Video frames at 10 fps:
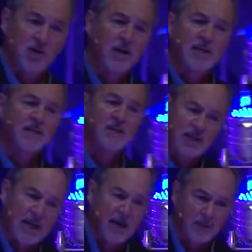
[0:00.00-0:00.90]
you listen
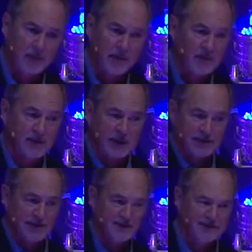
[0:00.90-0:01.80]
to him.
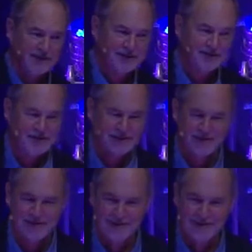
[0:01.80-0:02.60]
Thanks. You, you,